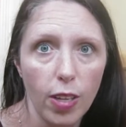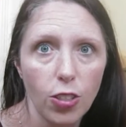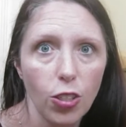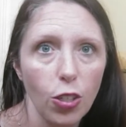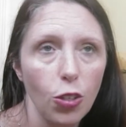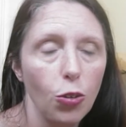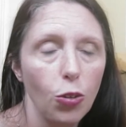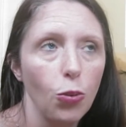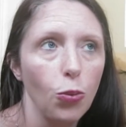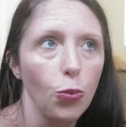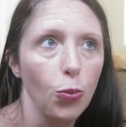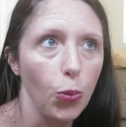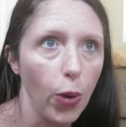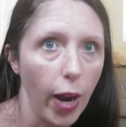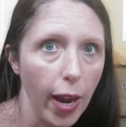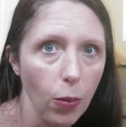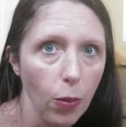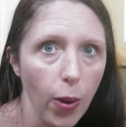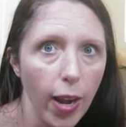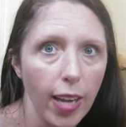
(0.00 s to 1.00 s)
It's a
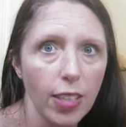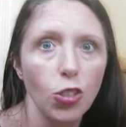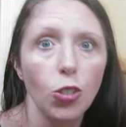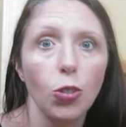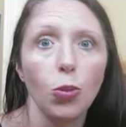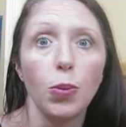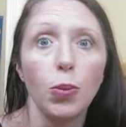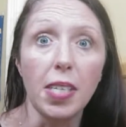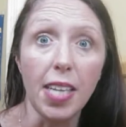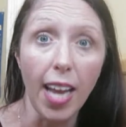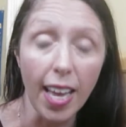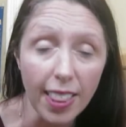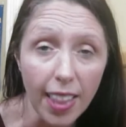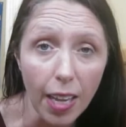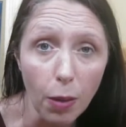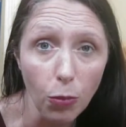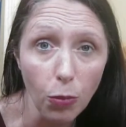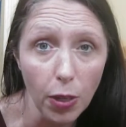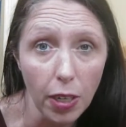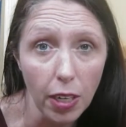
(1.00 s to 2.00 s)
great way to get
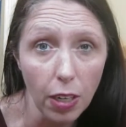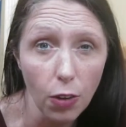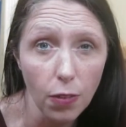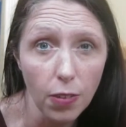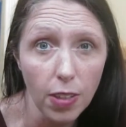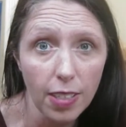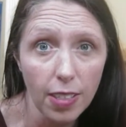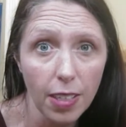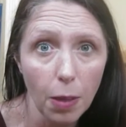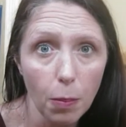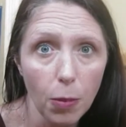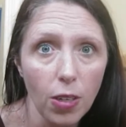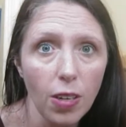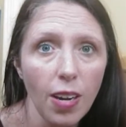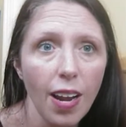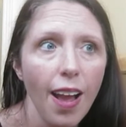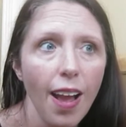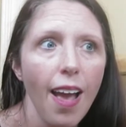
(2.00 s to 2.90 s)
them reading over the summer